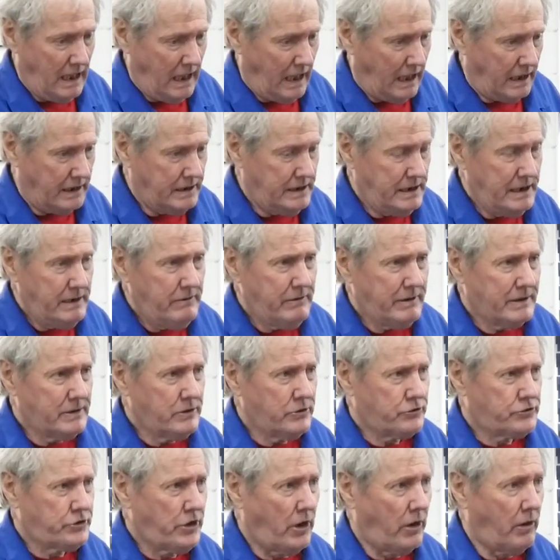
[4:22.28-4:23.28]
And nearing
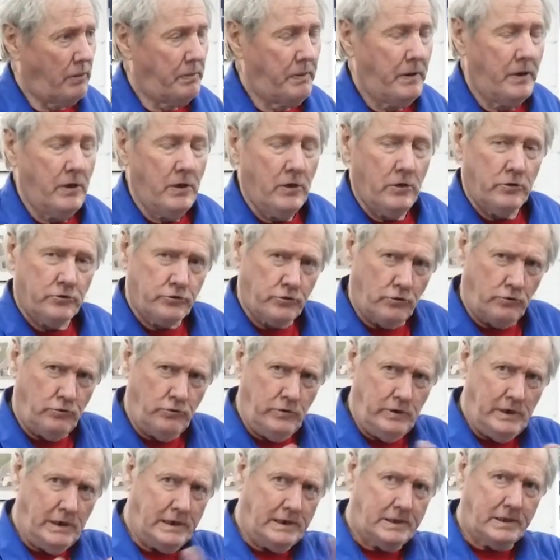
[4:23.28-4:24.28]
the top, it's a
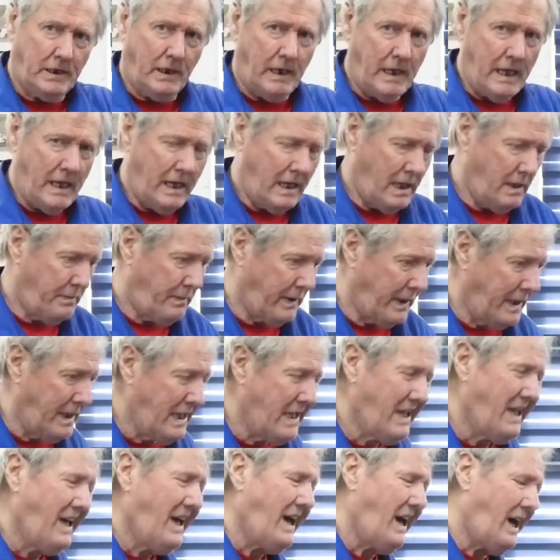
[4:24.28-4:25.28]
really tight hairpin.
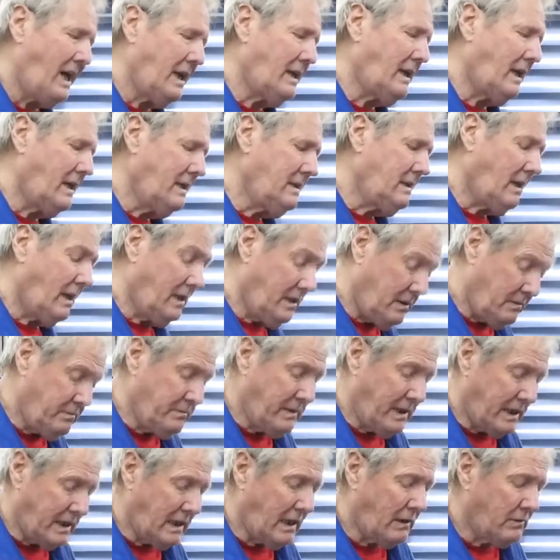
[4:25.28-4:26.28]
And I
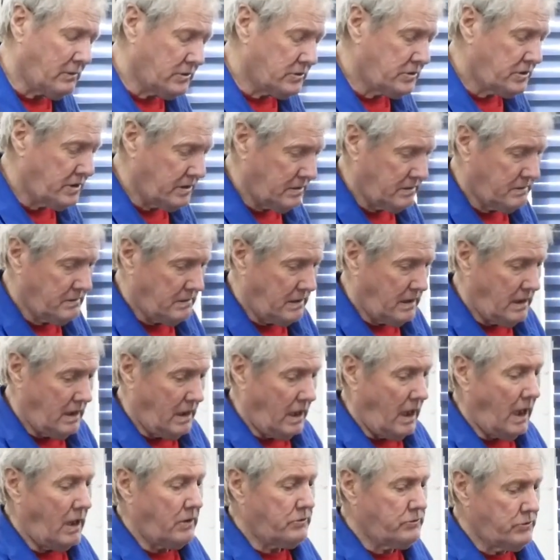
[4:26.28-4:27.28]
admit I was
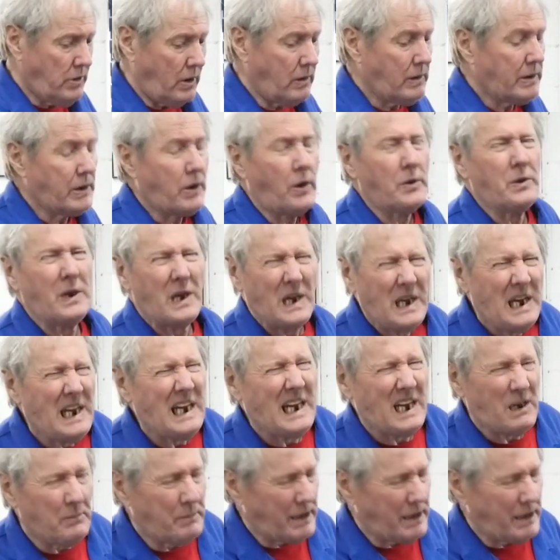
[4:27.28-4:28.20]
rolling on a little